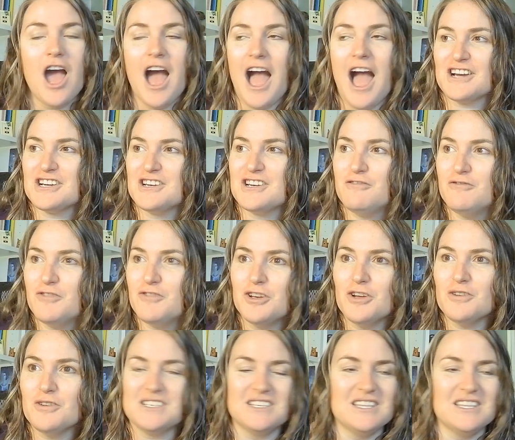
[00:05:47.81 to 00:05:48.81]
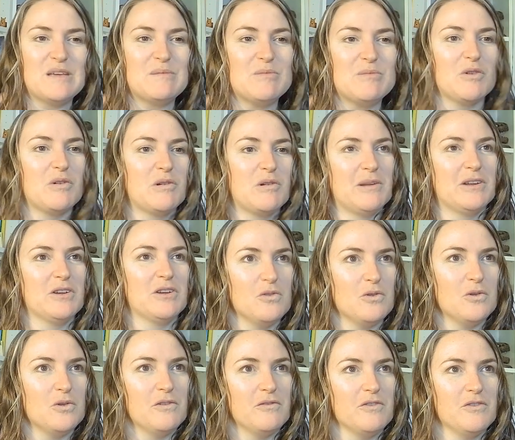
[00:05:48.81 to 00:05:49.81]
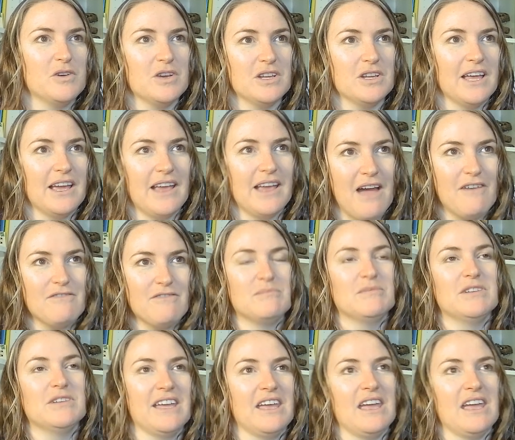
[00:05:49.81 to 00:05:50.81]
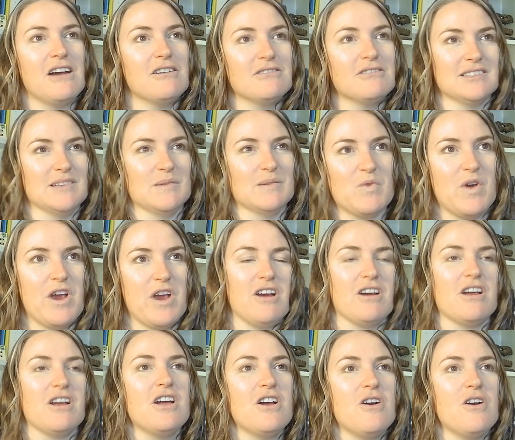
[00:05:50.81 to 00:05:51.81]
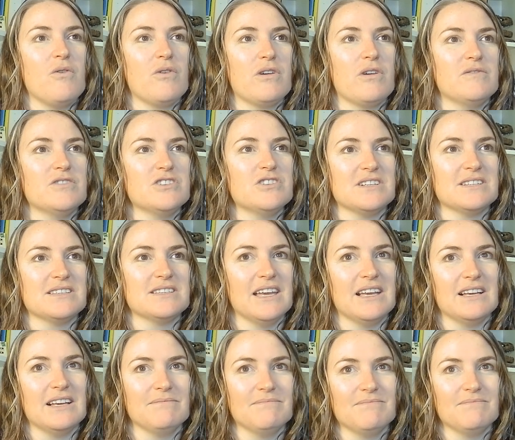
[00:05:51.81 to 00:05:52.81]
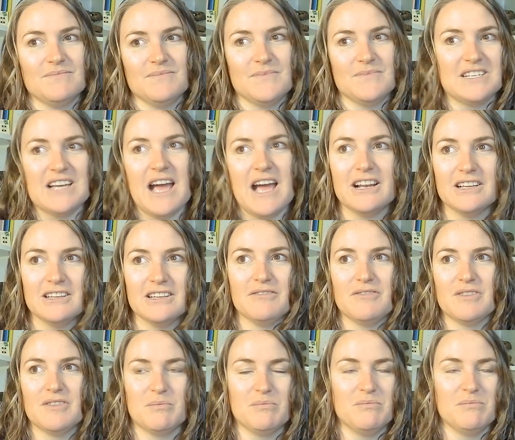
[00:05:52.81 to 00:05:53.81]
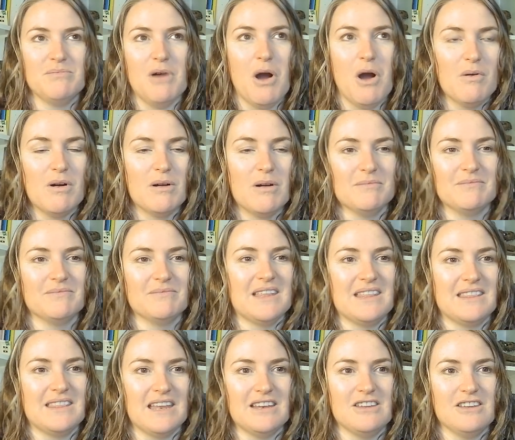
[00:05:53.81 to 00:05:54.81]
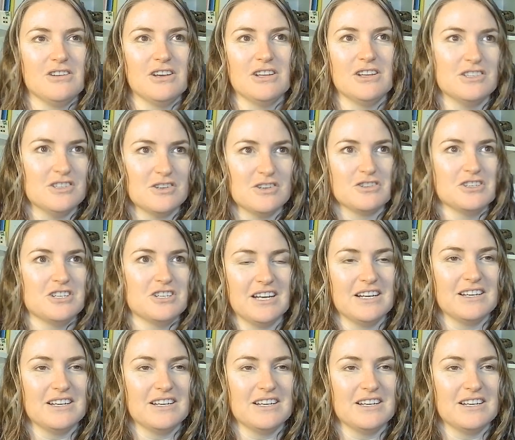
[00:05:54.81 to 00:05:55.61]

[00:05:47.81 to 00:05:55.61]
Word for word: Actually, footnotes in the ebook would have been cool if you could like have them link out somewhere or even just like the title of the poem, then you could search it.